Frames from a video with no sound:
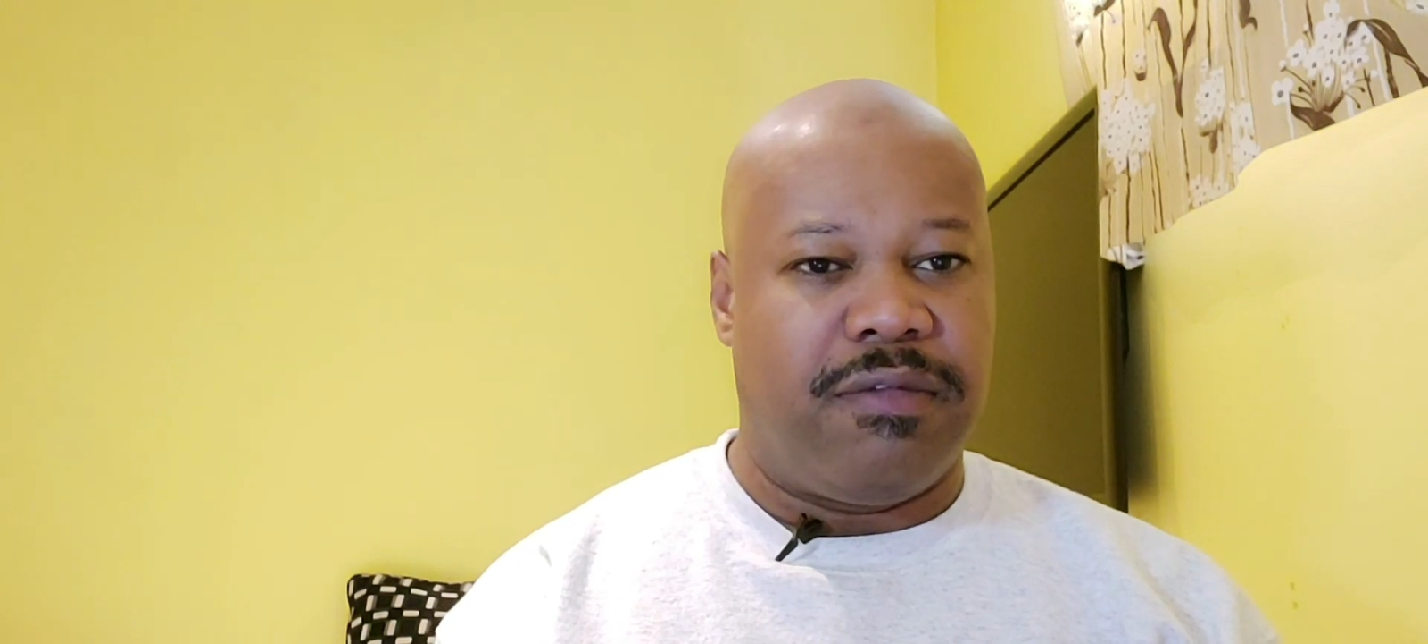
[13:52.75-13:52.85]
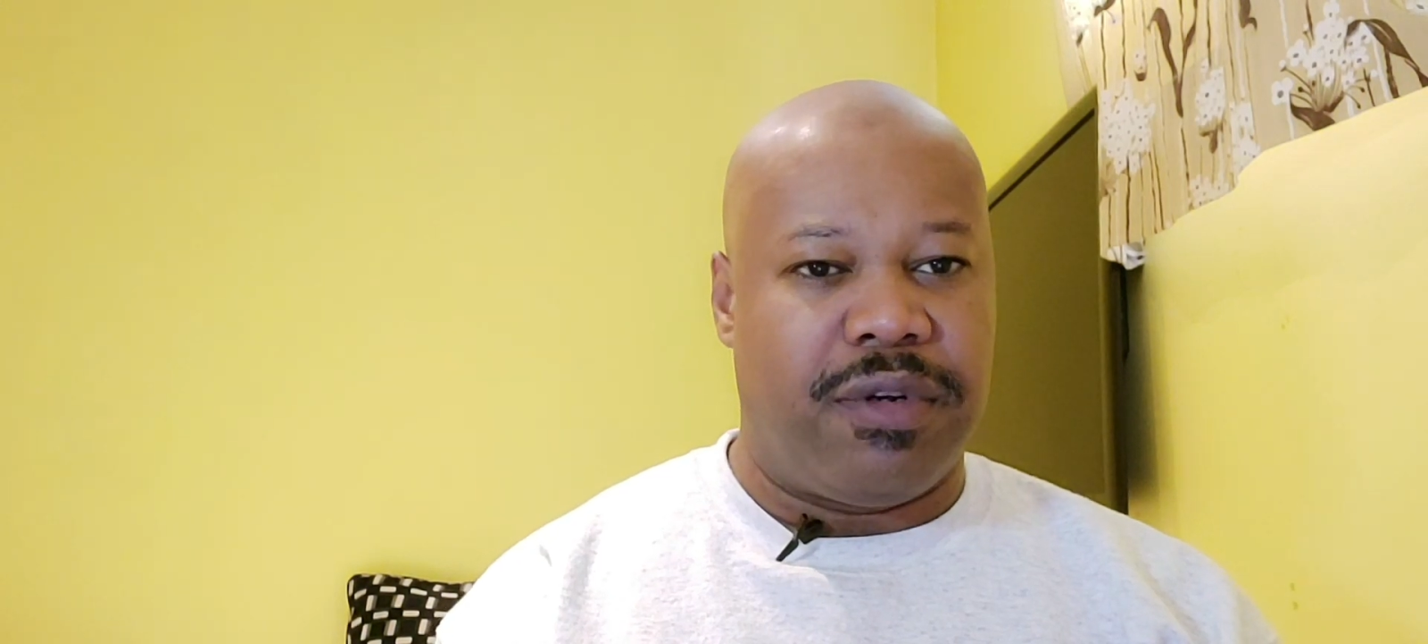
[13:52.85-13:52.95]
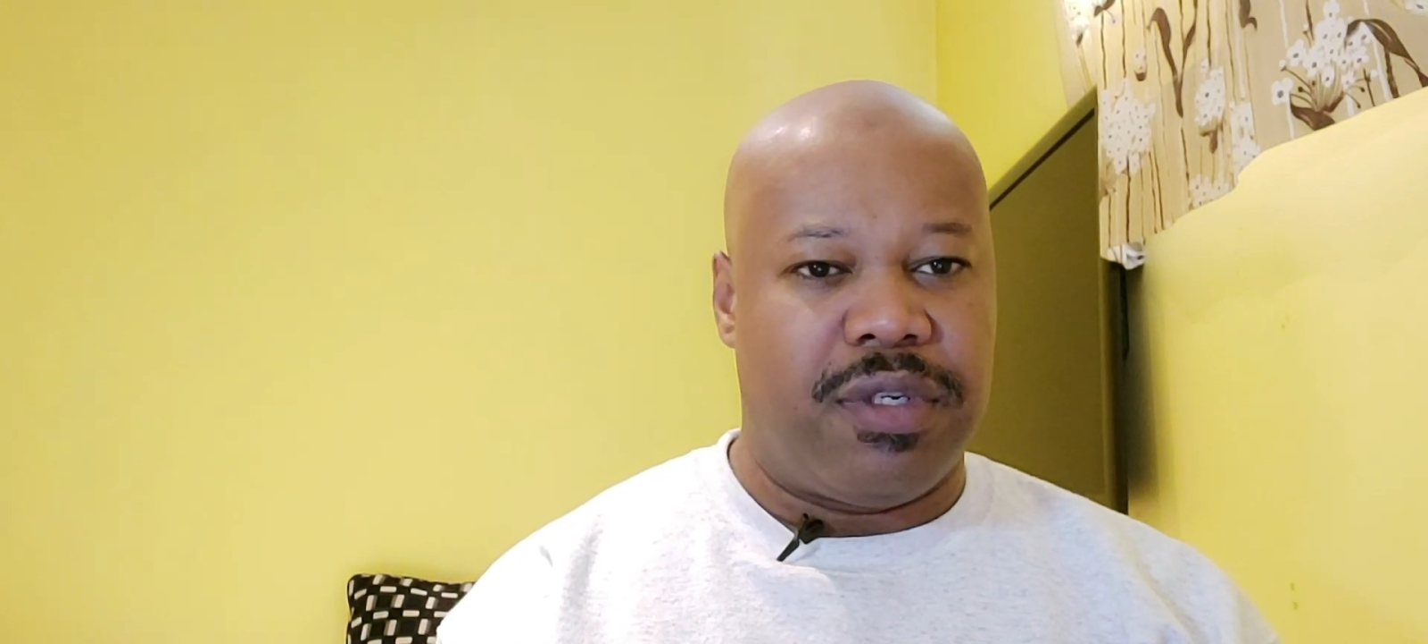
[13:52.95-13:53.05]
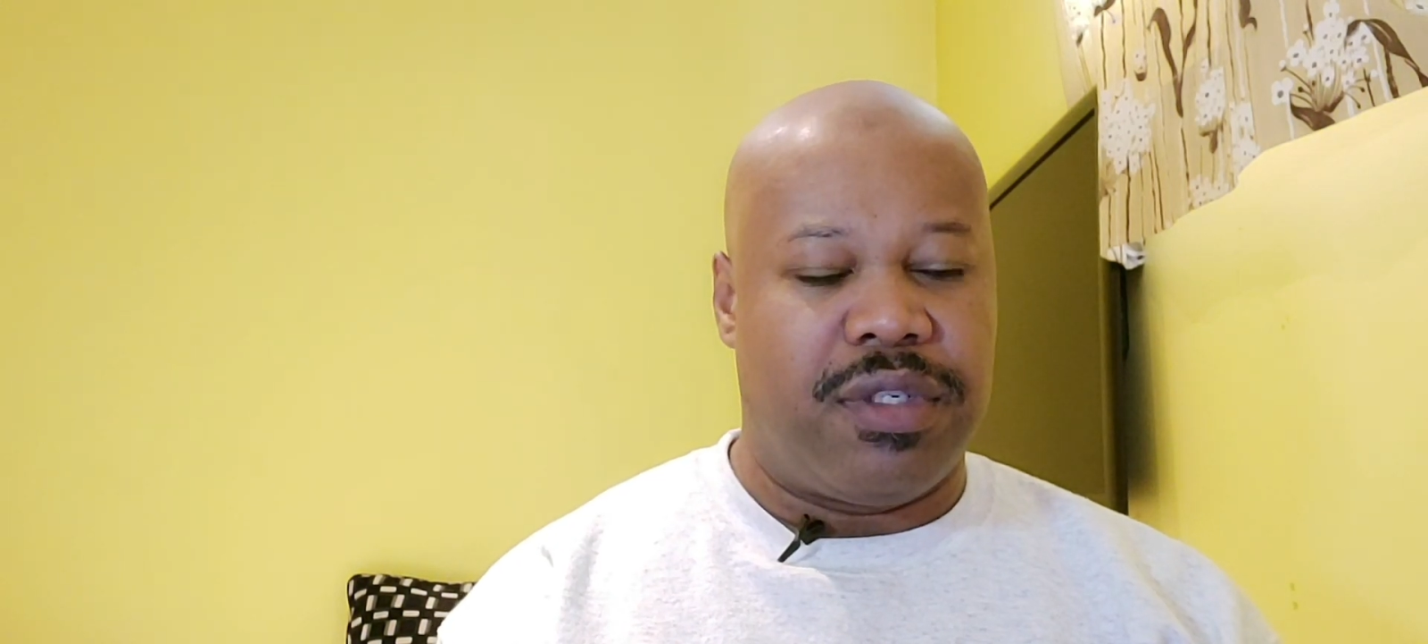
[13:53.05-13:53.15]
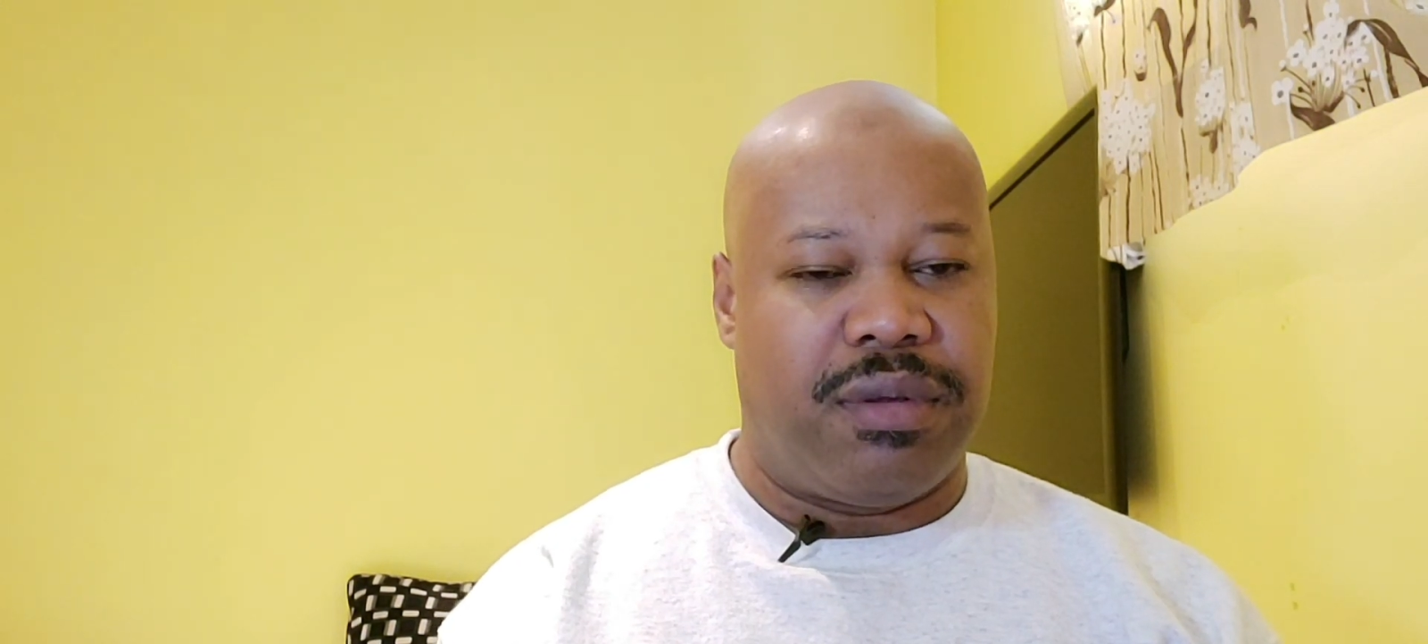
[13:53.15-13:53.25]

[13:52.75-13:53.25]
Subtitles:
verse